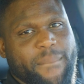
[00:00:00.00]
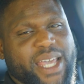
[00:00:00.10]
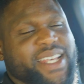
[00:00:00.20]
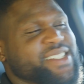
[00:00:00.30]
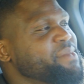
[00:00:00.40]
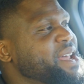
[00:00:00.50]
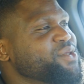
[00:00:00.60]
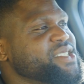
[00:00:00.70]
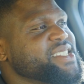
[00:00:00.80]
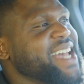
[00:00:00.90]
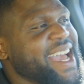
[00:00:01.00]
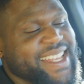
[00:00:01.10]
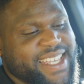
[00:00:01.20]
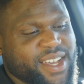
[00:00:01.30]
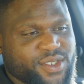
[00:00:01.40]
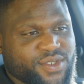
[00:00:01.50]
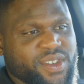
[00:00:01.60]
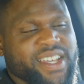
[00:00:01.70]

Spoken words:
It doesn't matter what society tells you.